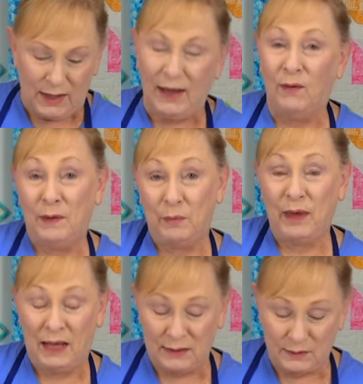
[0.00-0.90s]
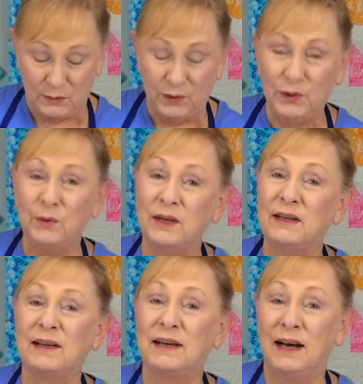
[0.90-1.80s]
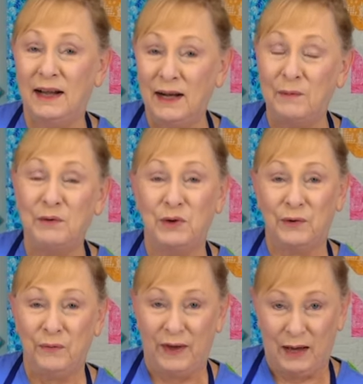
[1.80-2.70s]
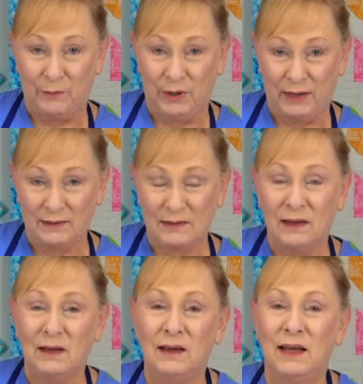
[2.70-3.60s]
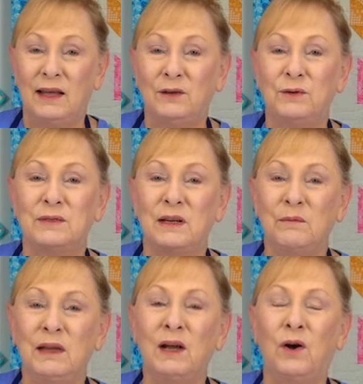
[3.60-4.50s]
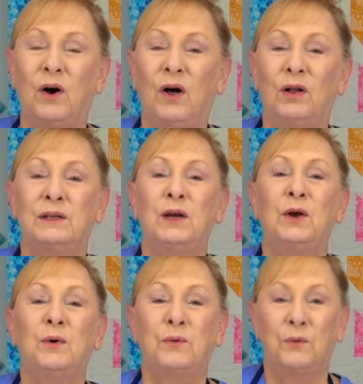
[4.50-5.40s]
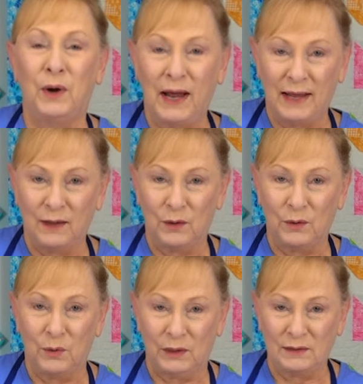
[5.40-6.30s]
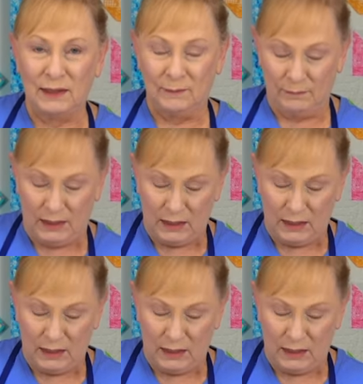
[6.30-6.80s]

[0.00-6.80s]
And the pants. So you could cut up your fabrics and do something called rag quilting.